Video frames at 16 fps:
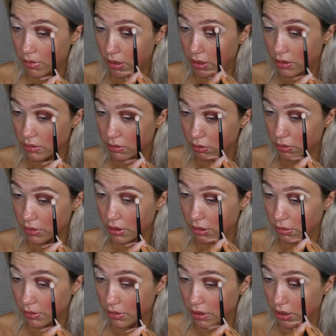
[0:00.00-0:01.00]
It's
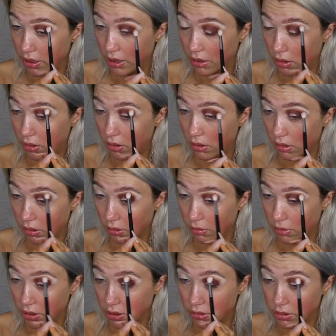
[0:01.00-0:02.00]
really
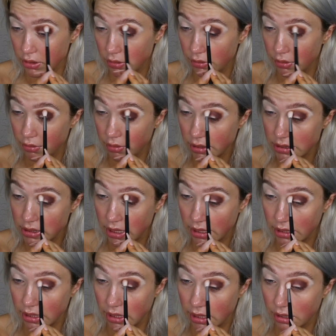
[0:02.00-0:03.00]
hard when you don't know this
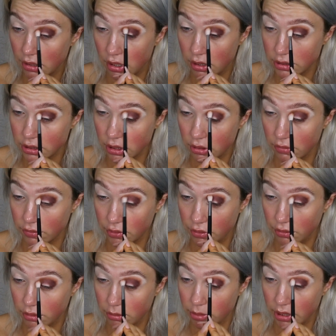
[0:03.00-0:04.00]
technique not to
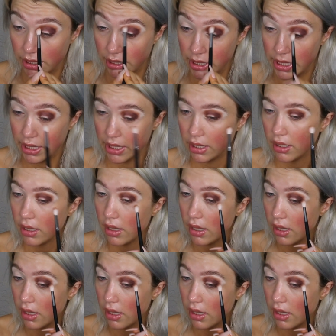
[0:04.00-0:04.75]
overdo the blending.